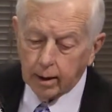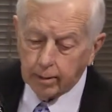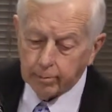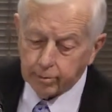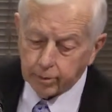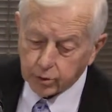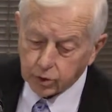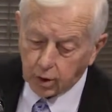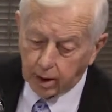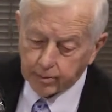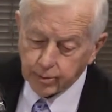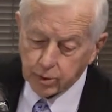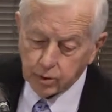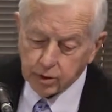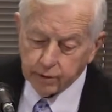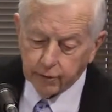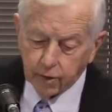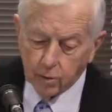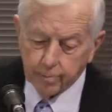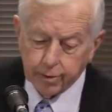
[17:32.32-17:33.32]
prescriptions
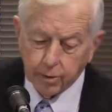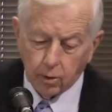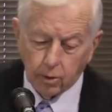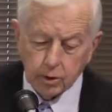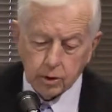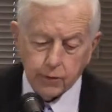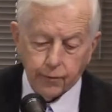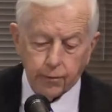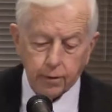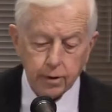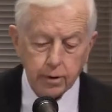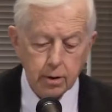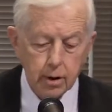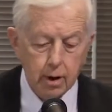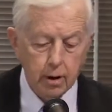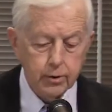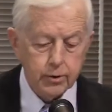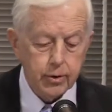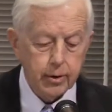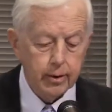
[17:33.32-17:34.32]
of opioids for
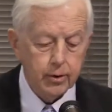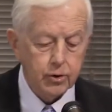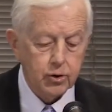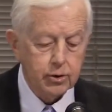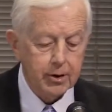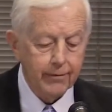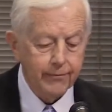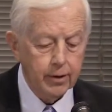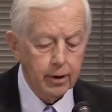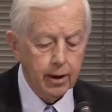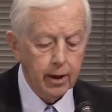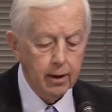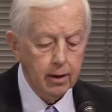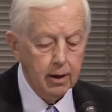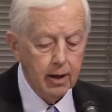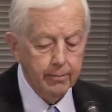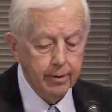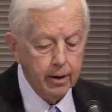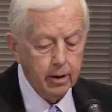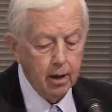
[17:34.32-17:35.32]
adults and a 7-day
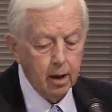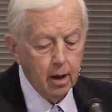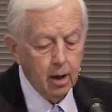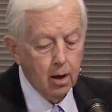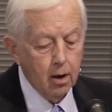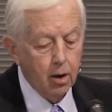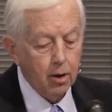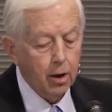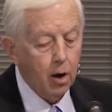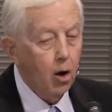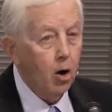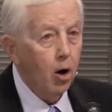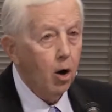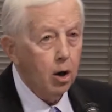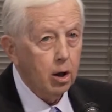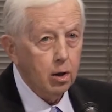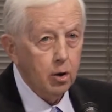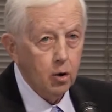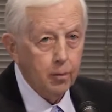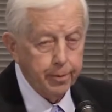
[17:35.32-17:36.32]
limit on
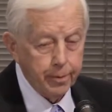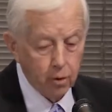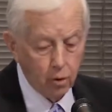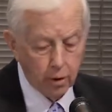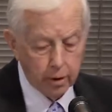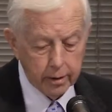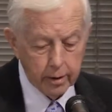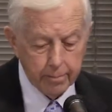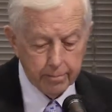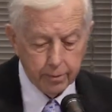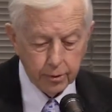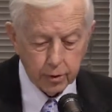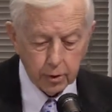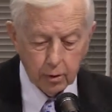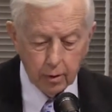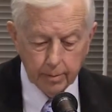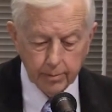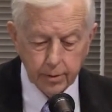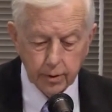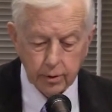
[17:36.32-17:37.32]
all opioid
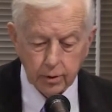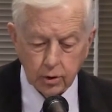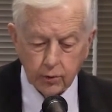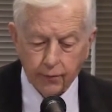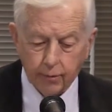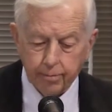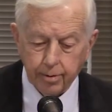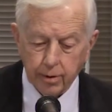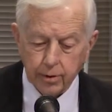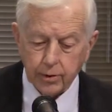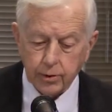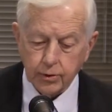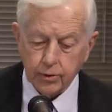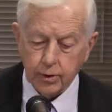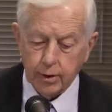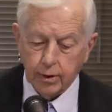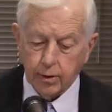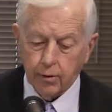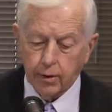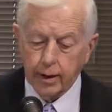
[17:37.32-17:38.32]
prescriptions for persons
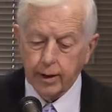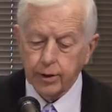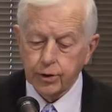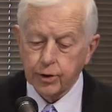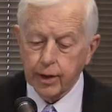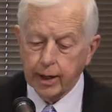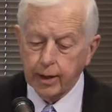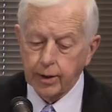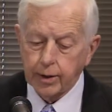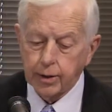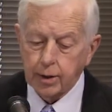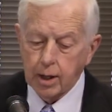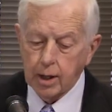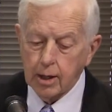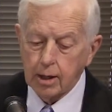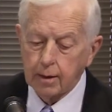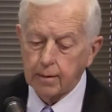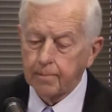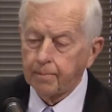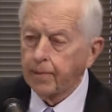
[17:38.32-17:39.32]
under age
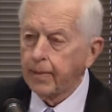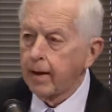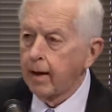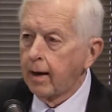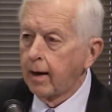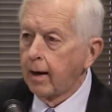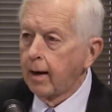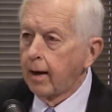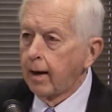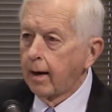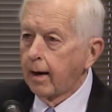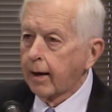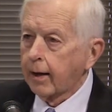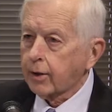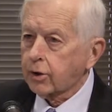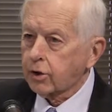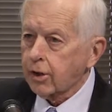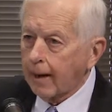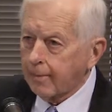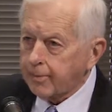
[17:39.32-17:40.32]
18.
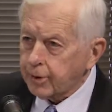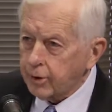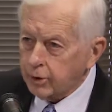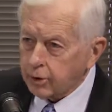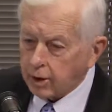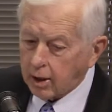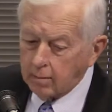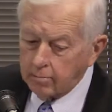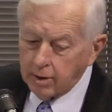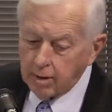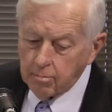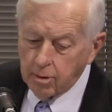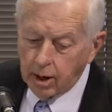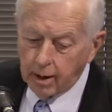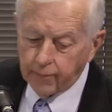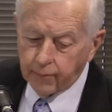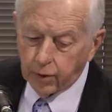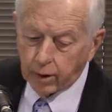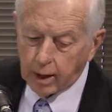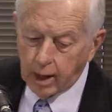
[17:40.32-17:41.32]
Exceptions can be
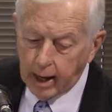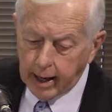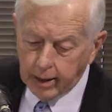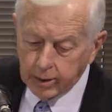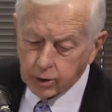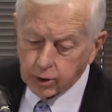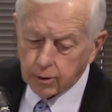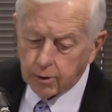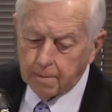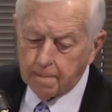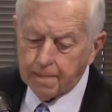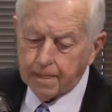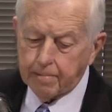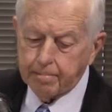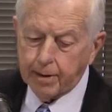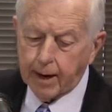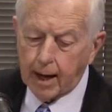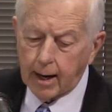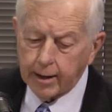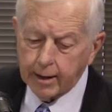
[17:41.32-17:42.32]
made for cancer,
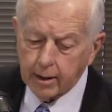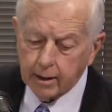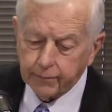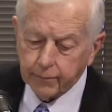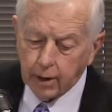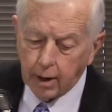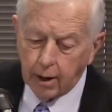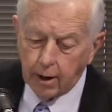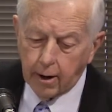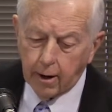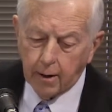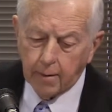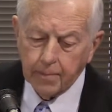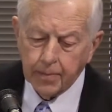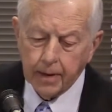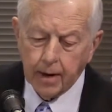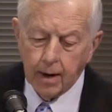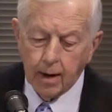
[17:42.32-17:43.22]
palliative care,